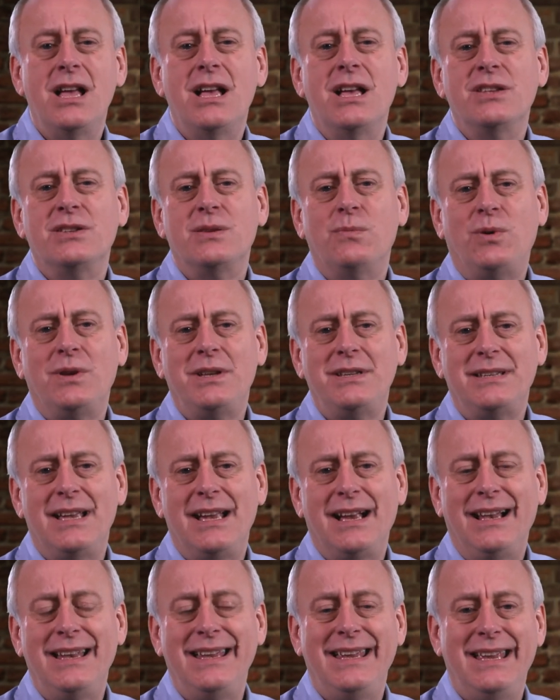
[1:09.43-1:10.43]
So what
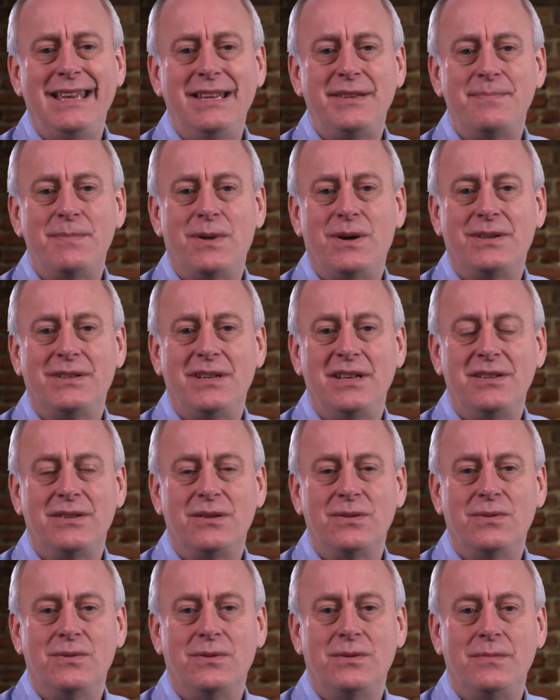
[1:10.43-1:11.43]
exactly is Martyn's
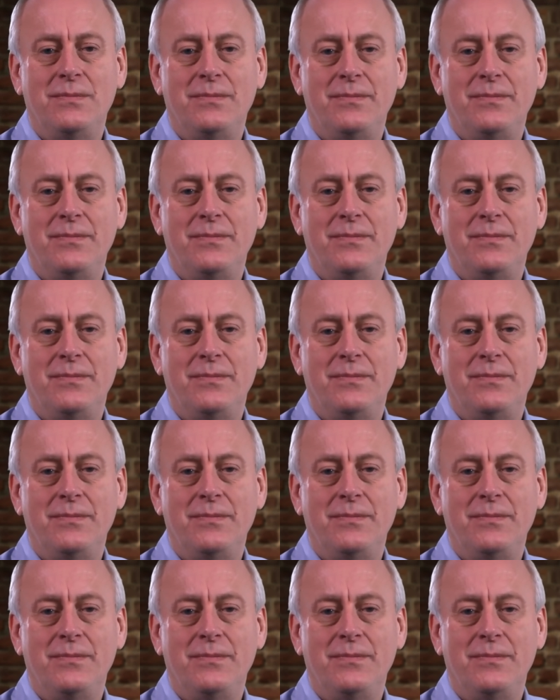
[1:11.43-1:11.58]
Law?